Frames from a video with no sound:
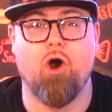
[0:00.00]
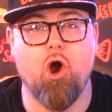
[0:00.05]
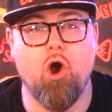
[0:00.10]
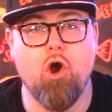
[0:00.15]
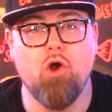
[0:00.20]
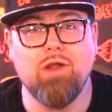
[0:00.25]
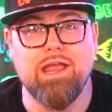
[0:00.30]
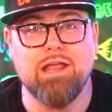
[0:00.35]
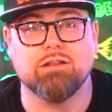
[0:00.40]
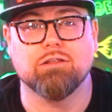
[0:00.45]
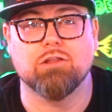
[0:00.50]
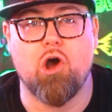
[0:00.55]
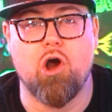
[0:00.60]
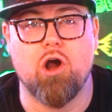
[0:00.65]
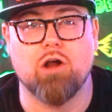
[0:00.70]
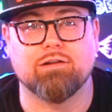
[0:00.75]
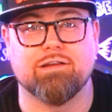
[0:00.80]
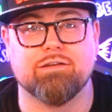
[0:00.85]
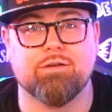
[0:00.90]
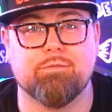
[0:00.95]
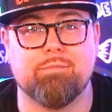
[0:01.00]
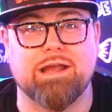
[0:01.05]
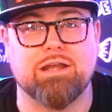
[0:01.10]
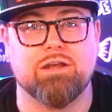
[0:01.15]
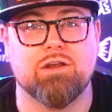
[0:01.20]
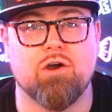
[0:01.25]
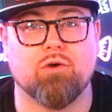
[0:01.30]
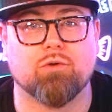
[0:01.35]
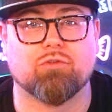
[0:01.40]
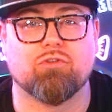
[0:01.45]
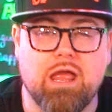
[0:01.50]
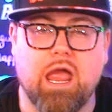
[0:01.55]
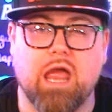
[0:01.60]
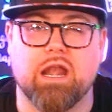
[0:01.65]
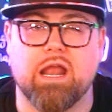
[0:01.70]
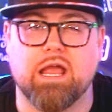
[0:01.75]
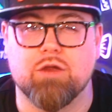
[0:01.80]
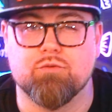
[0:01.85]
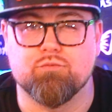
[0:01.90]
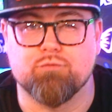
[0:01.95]
all get logged into my notes,
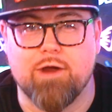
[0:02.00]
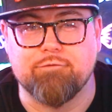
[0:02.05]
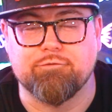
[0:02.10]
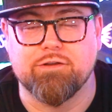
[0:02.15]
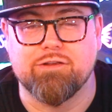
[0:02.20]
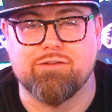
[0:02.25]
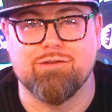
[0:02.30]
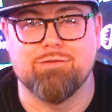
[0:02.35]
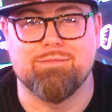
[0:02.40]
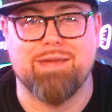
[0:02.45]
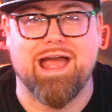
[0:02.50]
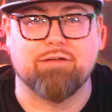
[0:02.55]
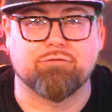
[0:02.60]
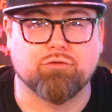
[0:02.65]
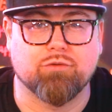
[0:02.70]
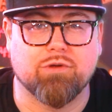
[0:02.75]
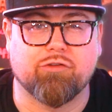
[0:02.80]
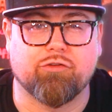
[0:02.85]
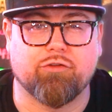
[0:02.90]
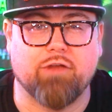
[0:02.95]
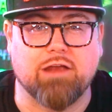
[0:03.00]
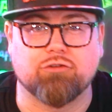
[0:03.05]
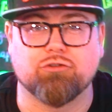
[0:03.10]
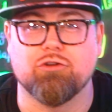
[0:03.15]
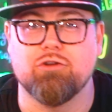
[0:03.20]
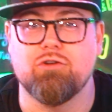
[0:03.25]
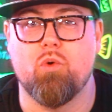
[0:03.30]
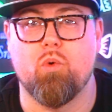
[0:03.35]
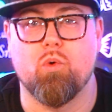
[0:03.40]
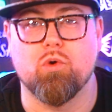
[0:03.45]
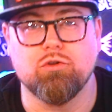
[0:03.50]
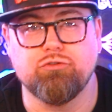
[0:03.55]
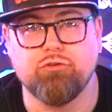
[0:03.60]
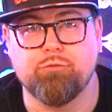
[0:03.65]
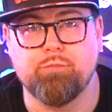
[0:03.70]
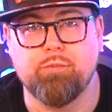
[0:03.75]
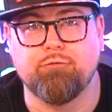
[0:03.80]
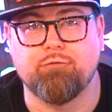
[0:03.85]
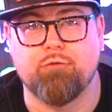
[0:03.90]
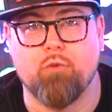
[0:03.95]
and I can reference them after a session or
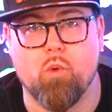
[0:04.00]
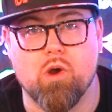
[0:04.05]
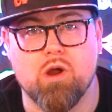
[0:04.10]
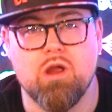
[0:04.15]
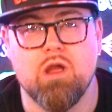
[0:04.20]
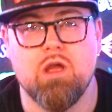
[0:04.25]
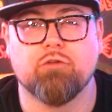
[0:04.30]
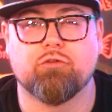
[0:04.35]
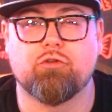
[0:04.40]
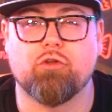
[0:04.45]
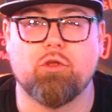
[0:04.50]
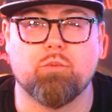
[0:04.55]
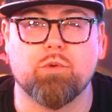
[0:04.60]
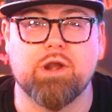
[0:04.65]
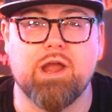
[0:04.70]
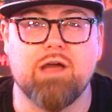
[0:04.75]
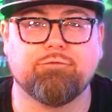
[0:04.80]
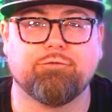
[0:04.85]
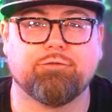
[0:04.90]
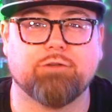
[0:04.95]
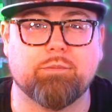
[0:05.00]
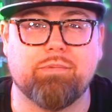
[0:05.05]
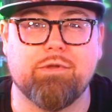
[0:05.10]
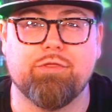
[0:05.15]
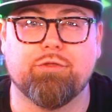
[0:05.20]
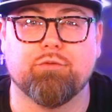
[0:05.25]
just before so that we're not flipping